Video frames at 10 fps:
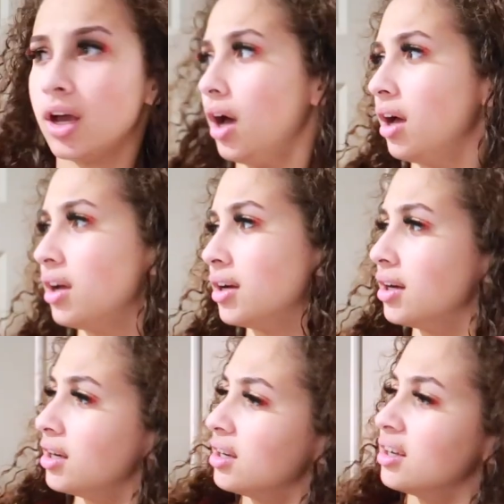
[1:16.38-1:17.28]
Oh,
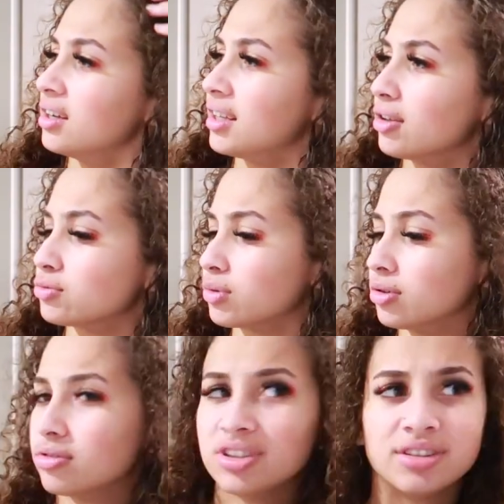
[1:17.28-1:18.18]
that was
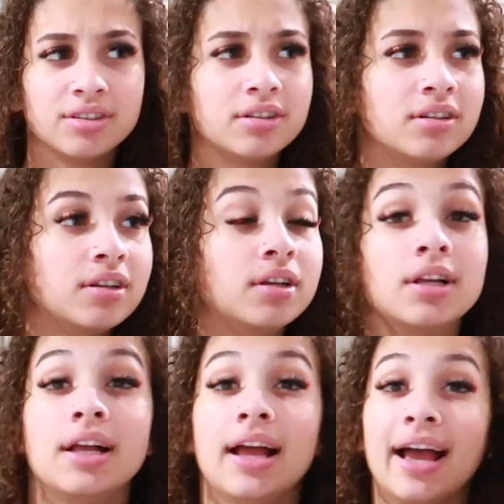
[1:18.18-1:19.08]
rude.
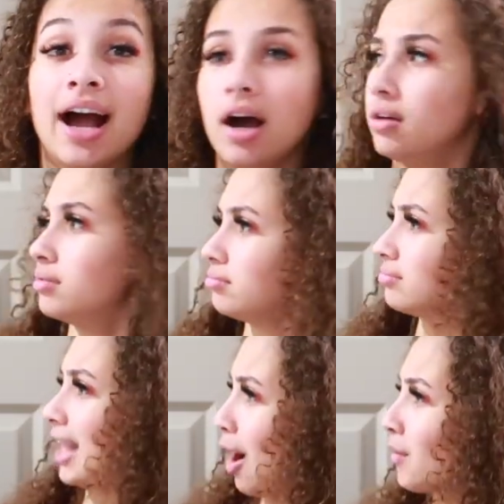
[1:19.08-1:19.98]
That
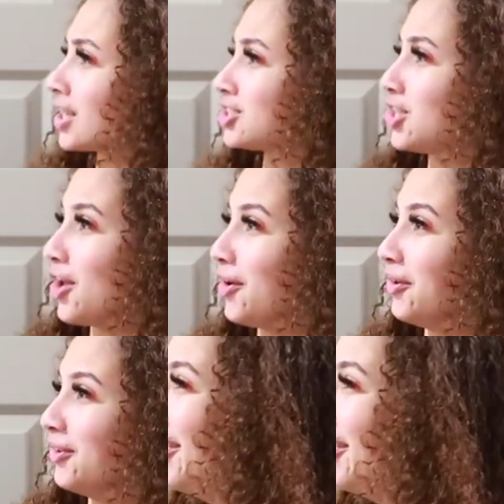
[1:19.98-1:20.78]
was too.